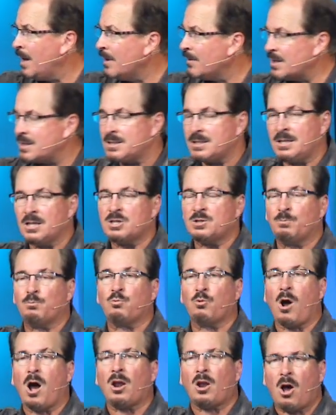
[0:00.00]
that's, that's
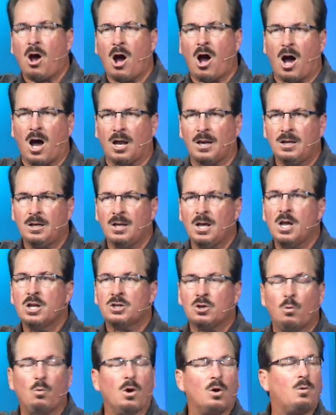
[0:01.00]
brought on
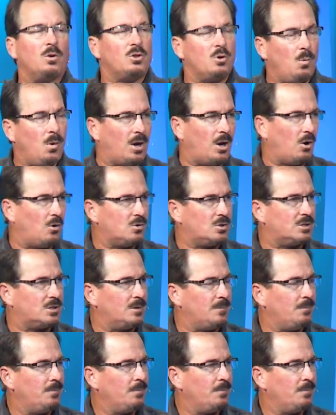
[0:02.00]
to work with the widows,